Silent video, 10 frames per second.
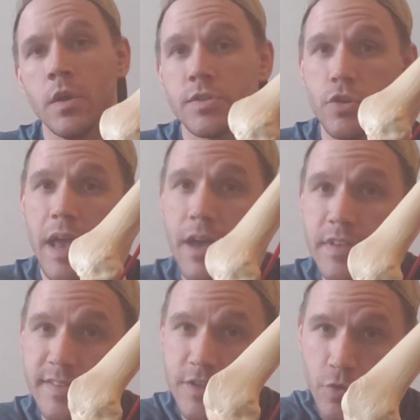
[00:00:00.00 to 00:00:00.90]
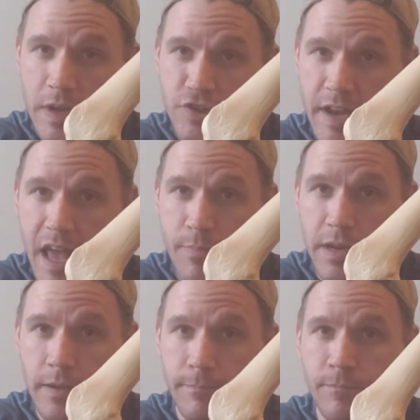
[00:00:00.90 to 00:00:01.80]
So you have this situation
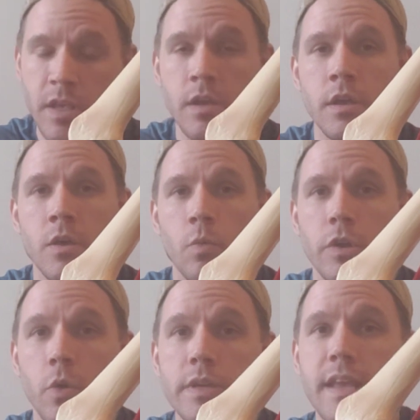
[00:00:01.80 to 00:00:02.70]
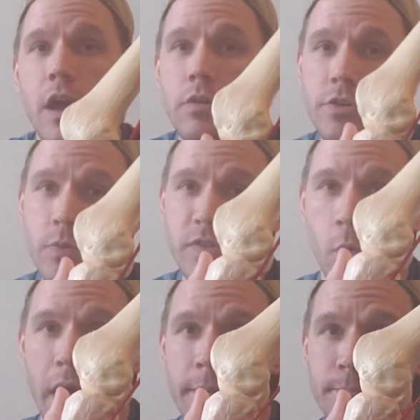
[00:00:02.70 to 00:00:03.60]
happening. We're going down into a
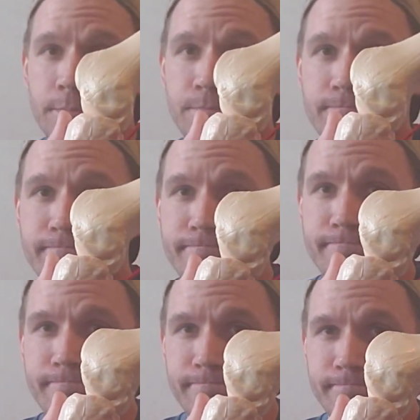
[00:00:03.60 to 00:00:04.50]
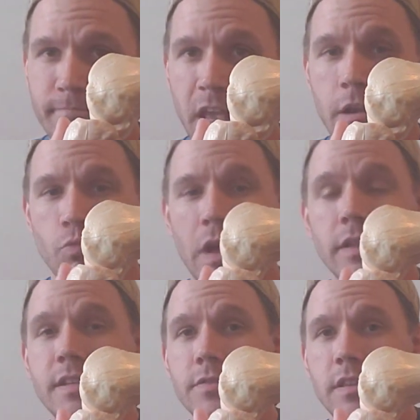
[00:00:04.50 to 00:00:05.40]
squat, and
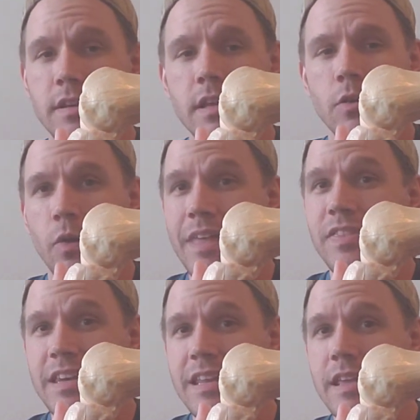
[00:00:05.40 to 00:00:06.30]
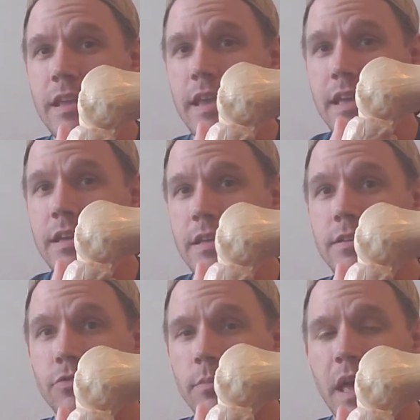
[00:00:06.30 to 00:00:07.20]
relative to the knee, or at the knee
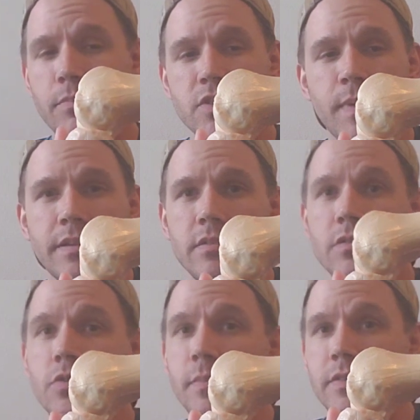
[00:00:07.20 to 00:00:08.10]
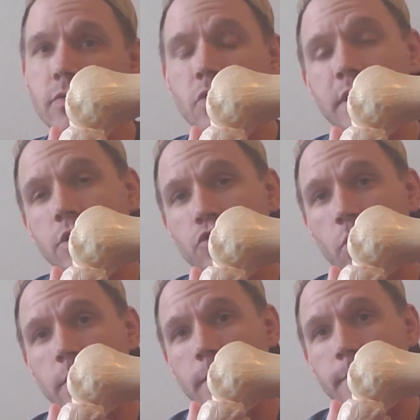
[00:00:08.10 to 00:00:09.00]
end, from that perspective, those muscles are being
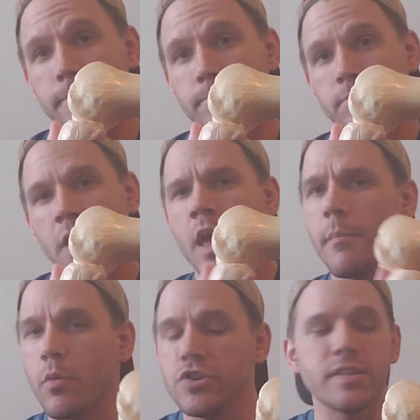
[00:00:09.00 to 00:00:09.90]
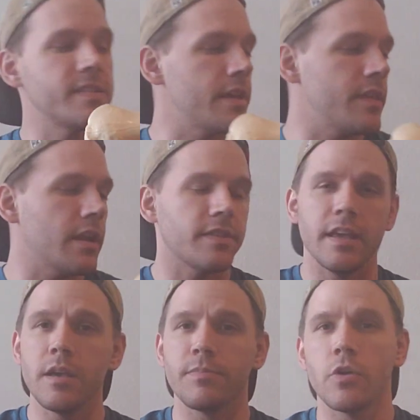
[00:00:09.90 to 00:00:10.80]
shortened. But we just said that at the
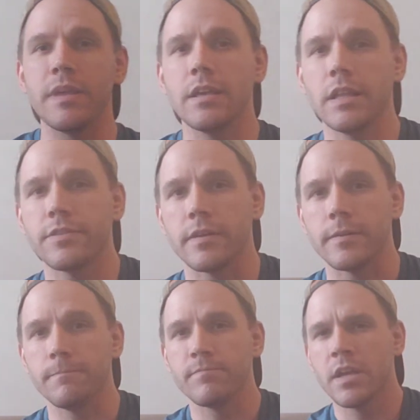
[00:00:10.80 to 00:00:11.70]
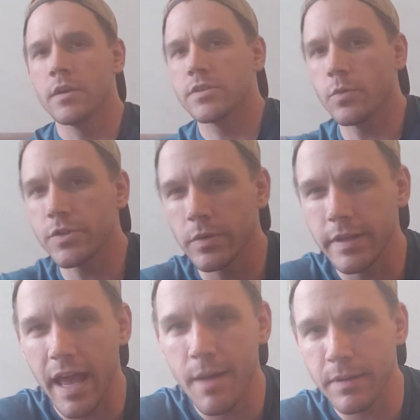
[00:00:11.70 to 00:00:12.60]
hip, they're being lengthened. So what's really
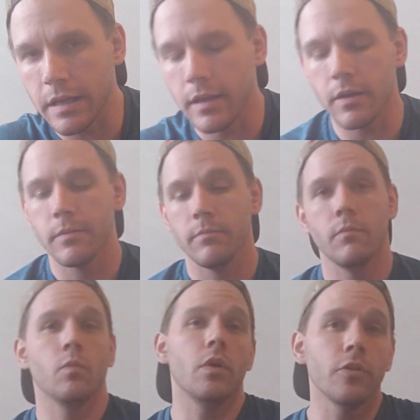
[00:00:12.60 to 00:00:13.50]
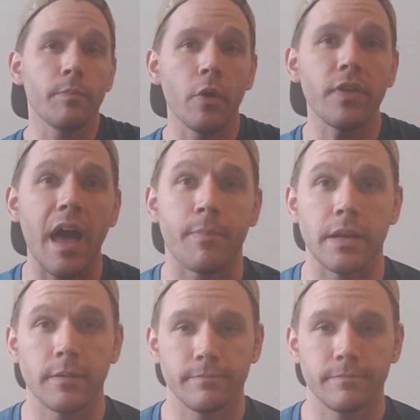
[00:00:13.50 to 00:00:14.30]
happening here? Well, they're both happening.